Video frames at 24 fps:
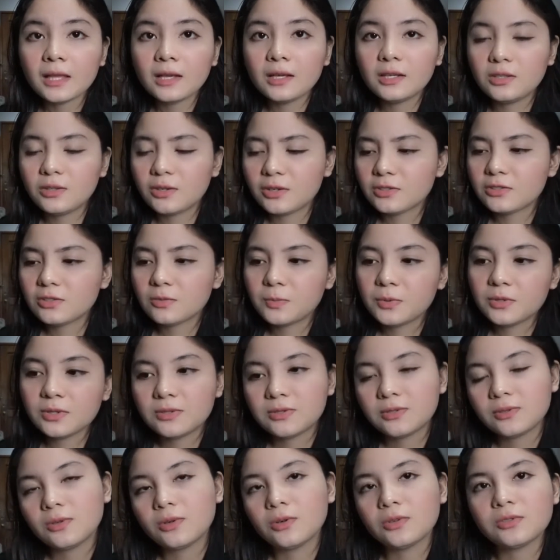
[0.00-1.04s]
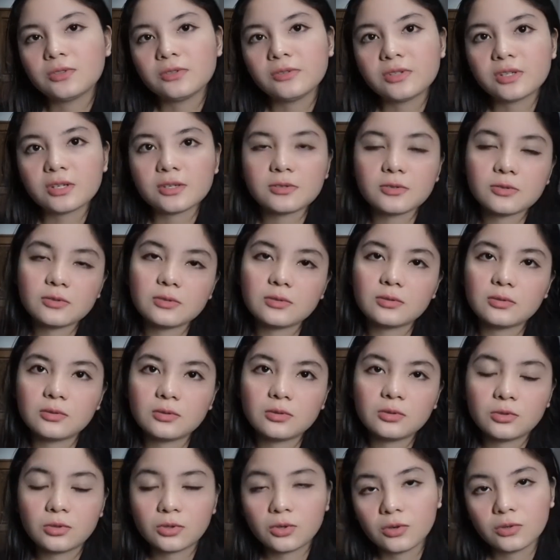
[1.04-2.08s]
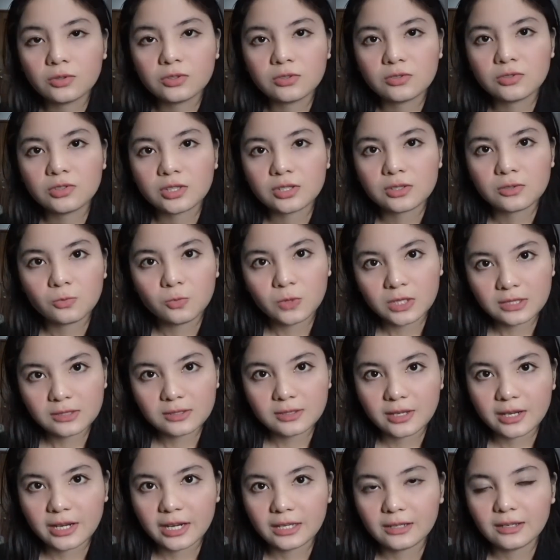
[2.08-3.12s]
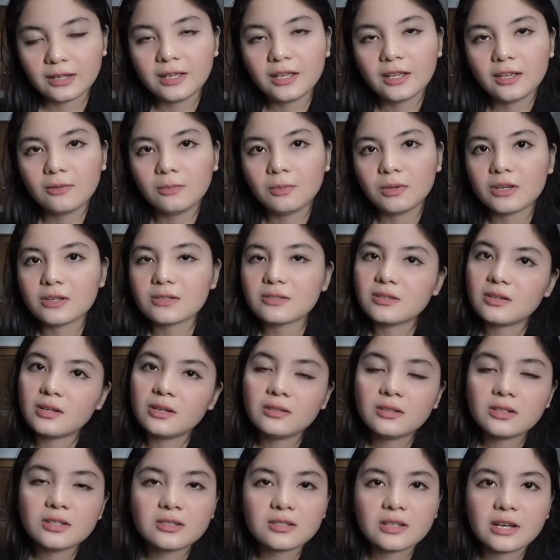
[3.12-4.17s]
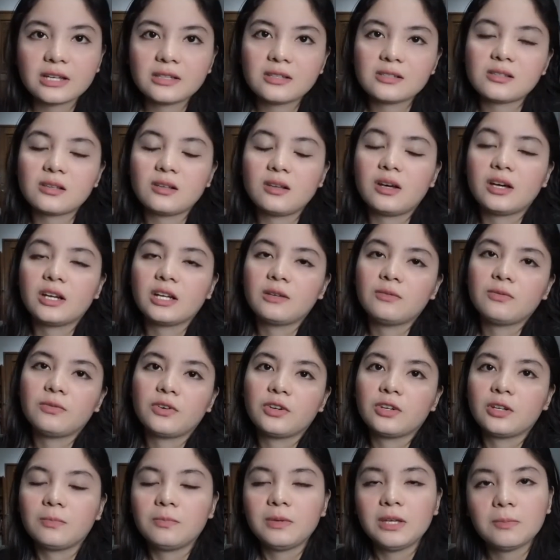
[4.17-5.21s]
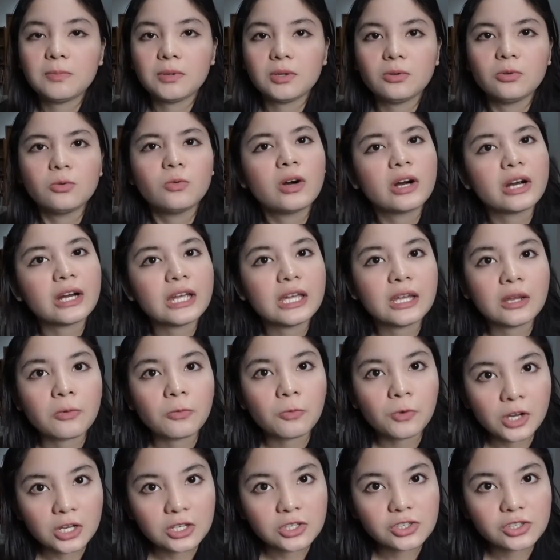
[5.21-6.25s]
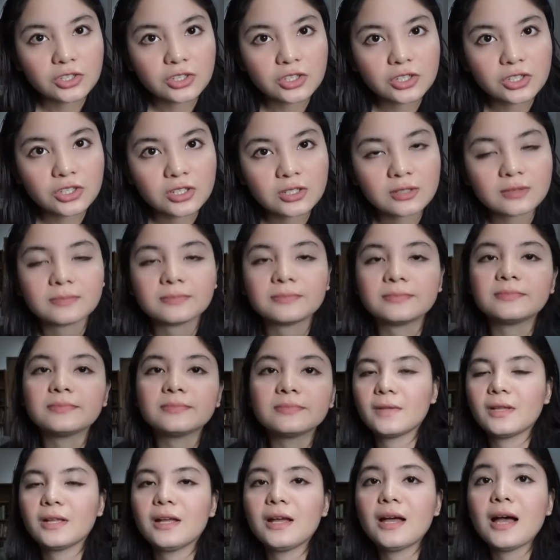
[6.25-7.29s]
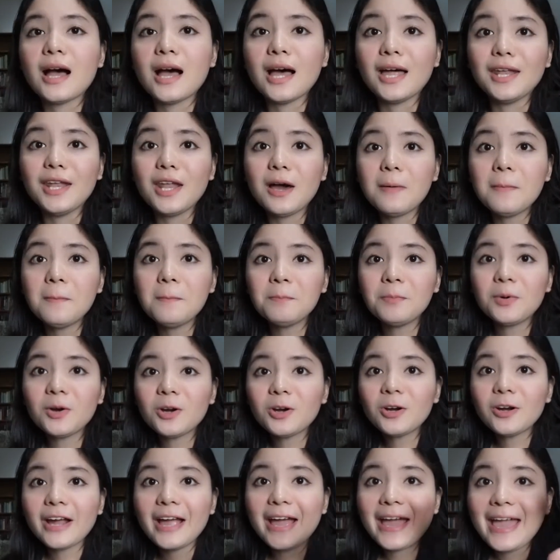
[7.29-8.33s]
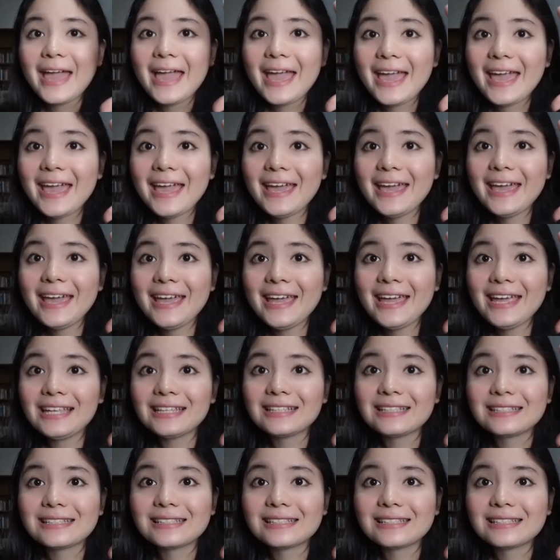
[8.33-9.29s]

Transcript: you're supposed to go to just one side because the other side is allotted for the people who are in a rush. Number 8.